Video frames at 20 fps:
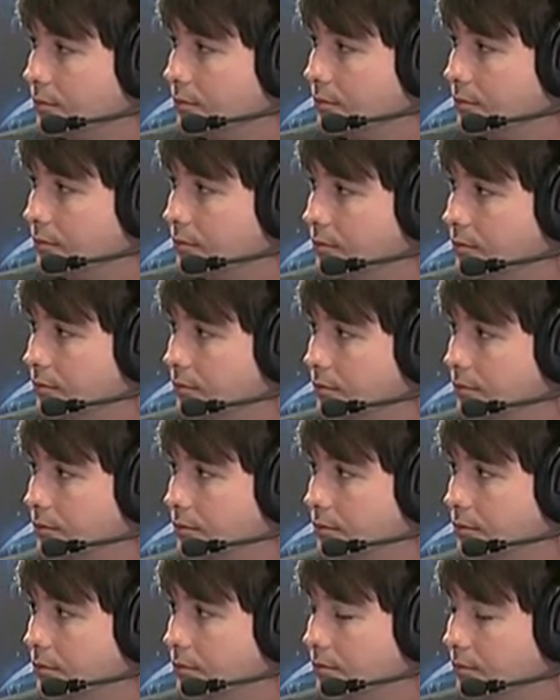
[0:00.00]

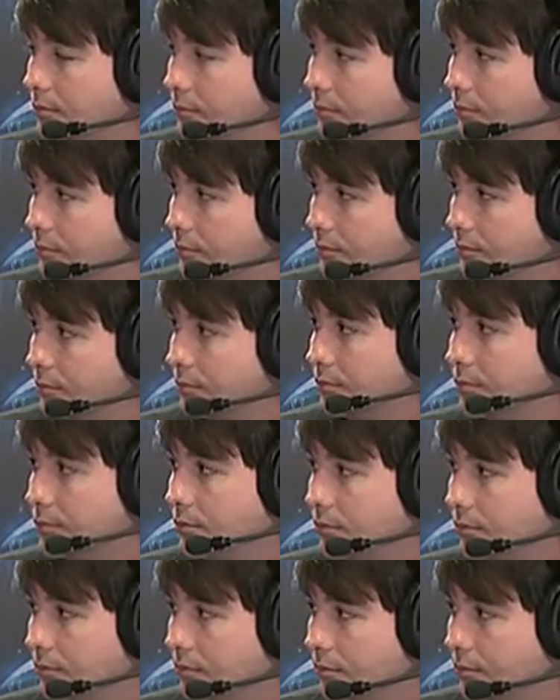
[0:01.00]

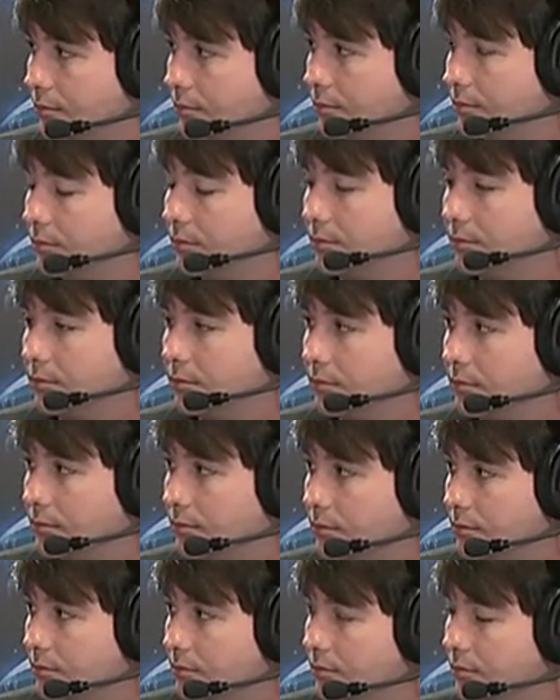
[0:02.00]

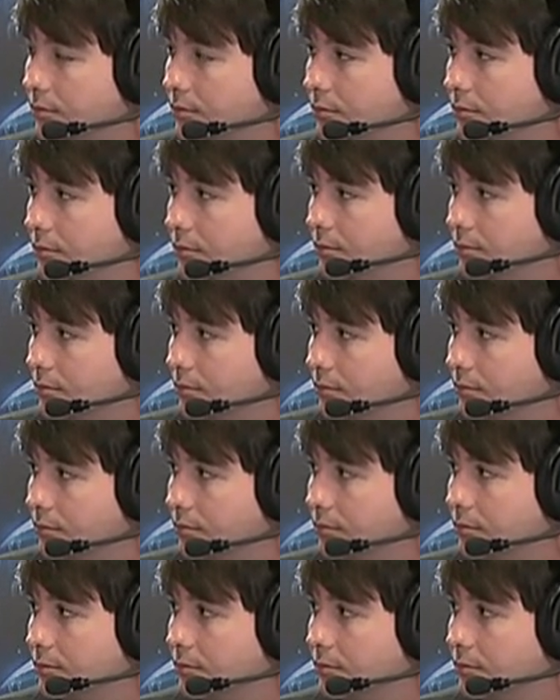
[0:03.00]
The person shown says nothing.